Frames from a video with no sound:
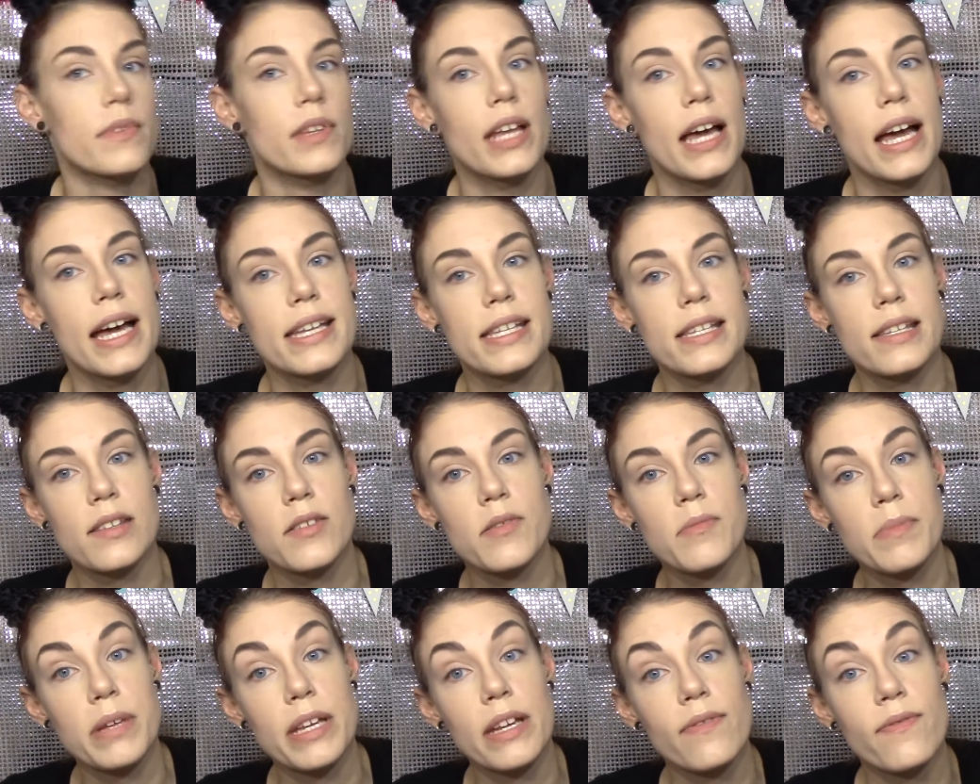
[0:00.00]
Last
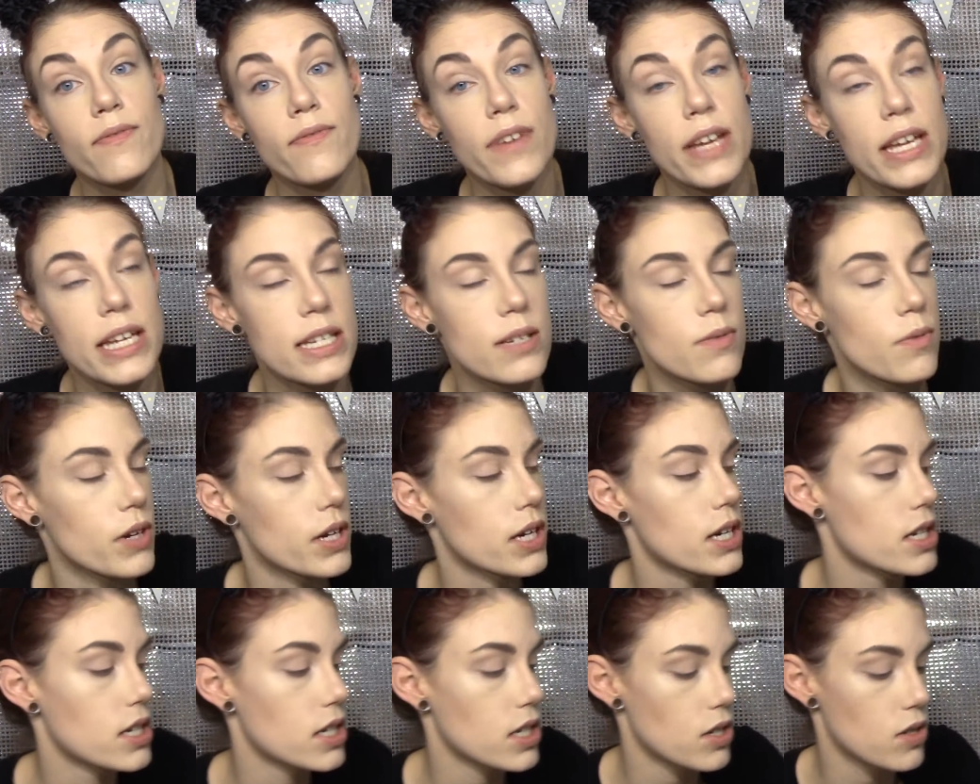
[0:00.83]
little bit of face we're
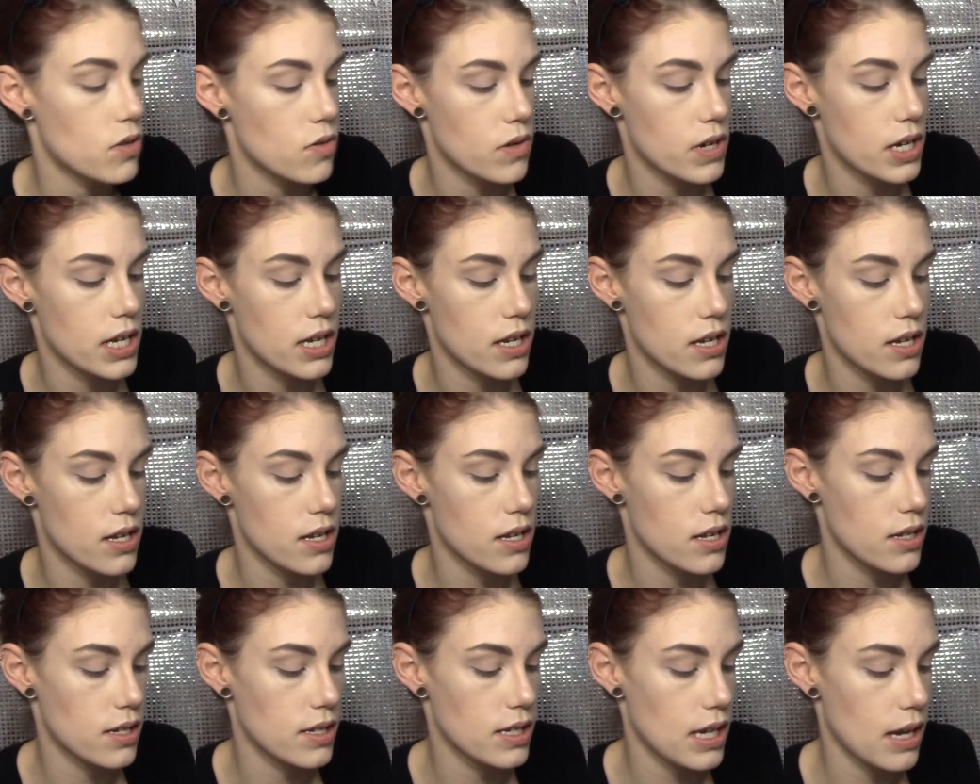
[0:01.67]
gonna do
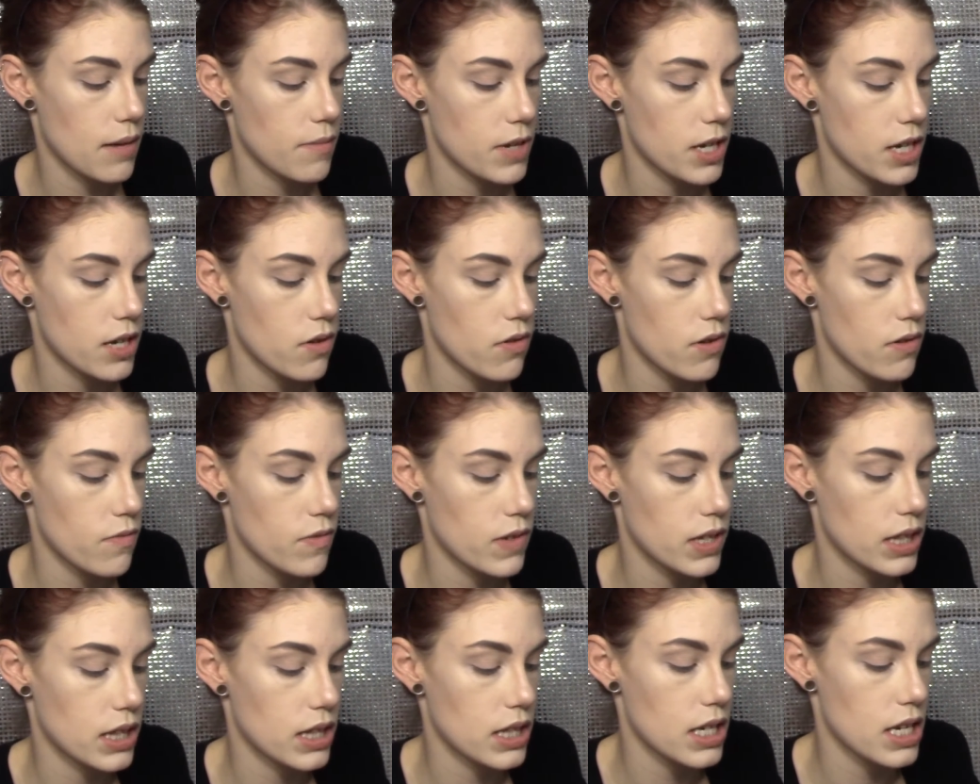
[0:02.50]
is I'm gonna go in
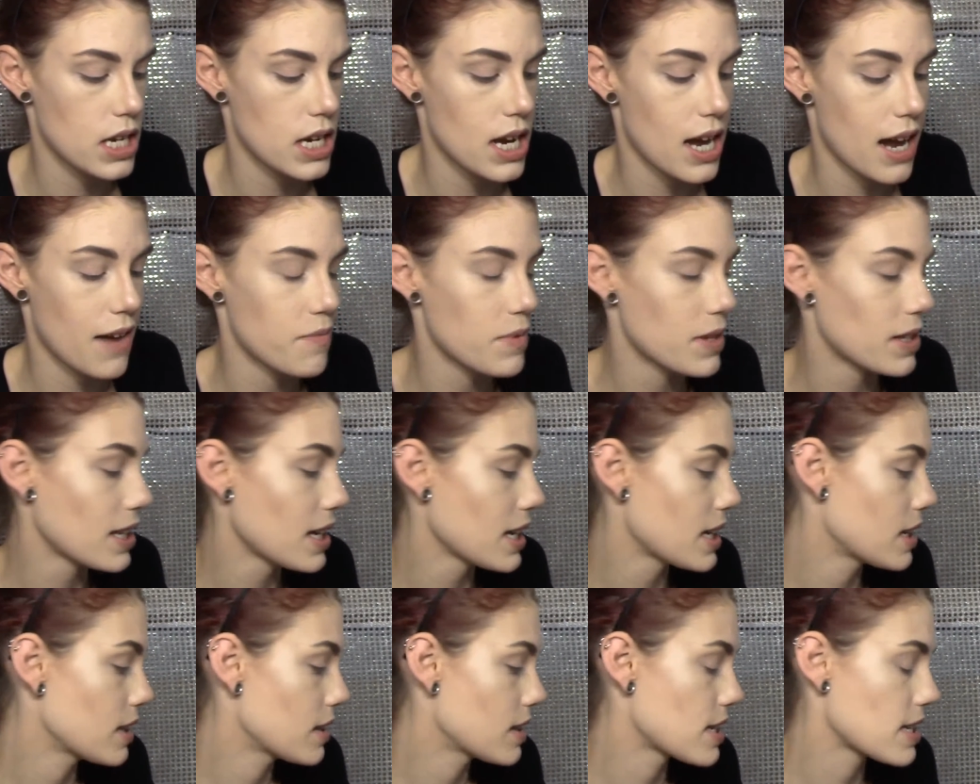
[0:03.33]
with I've been
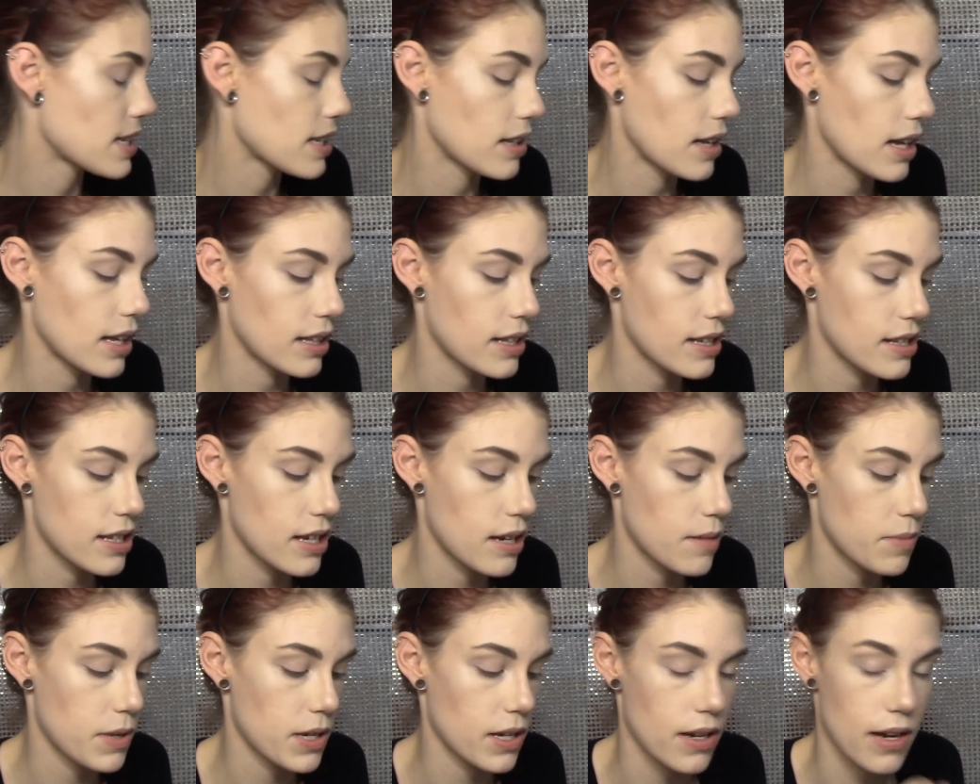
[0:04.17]
liking this a lot
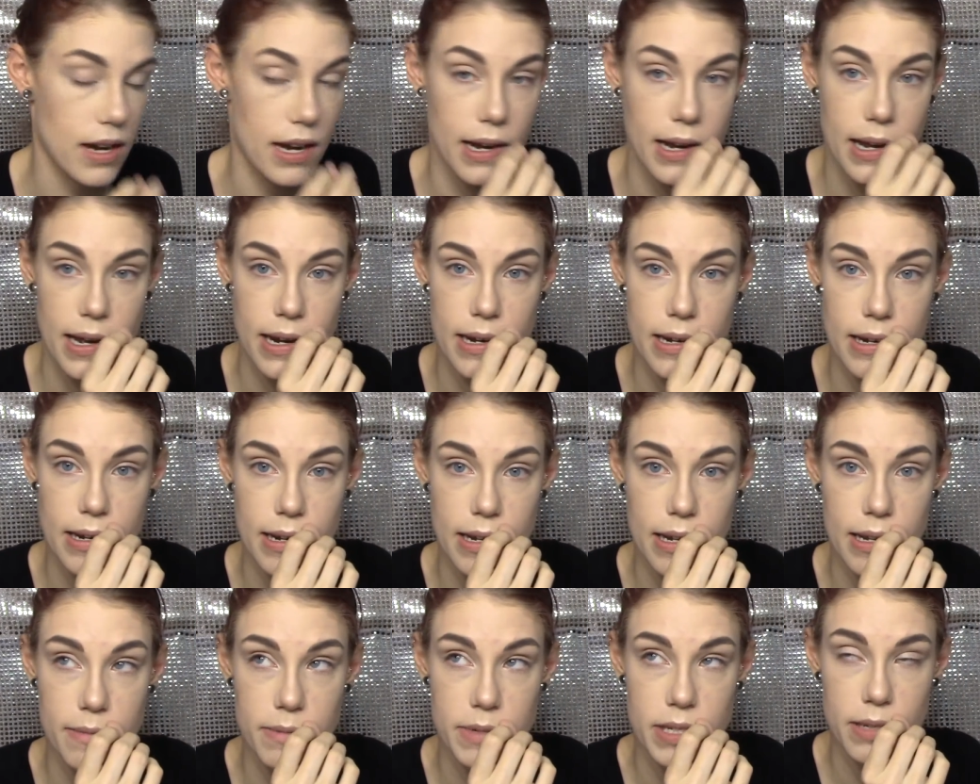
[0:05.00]
lately. I got it in an
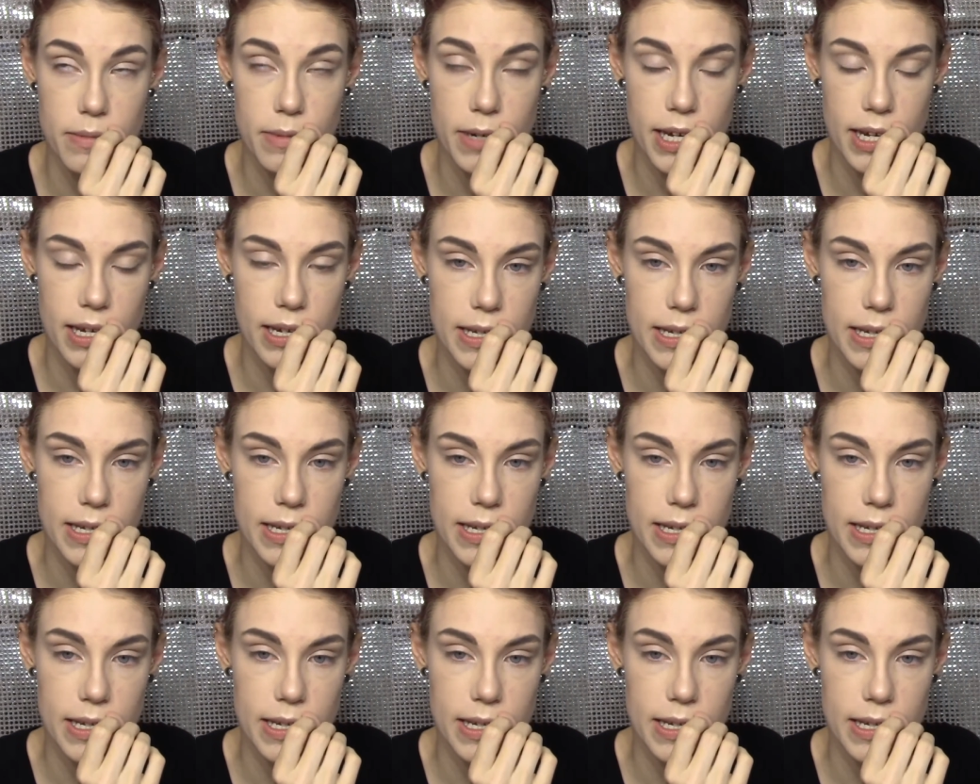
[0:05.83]
Ipsy bag.